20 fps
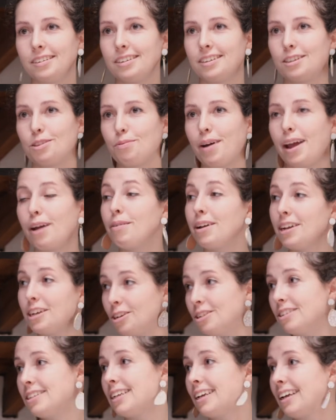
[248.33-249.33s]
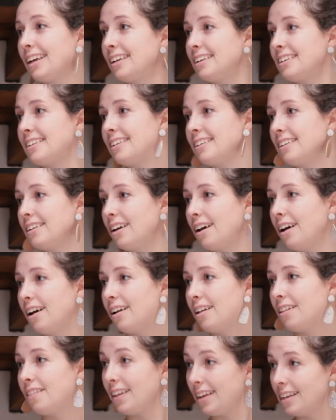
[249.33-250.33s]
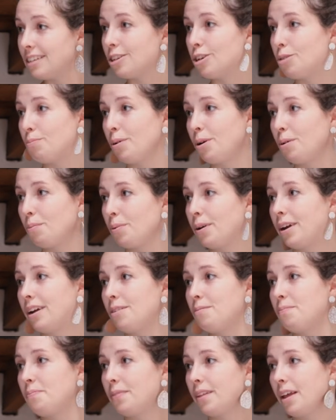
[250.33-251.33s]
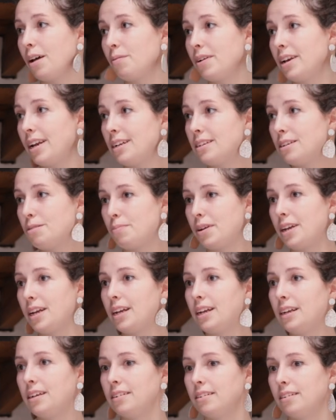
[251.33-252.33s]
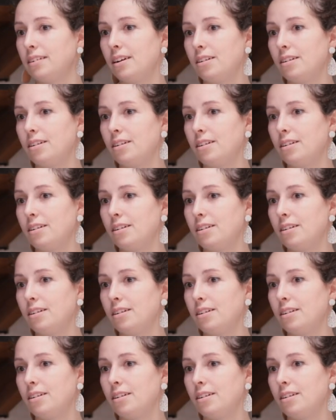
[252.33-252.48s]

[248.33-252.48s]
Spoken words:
it's the way we're using it that isn't appropriate, and we need to be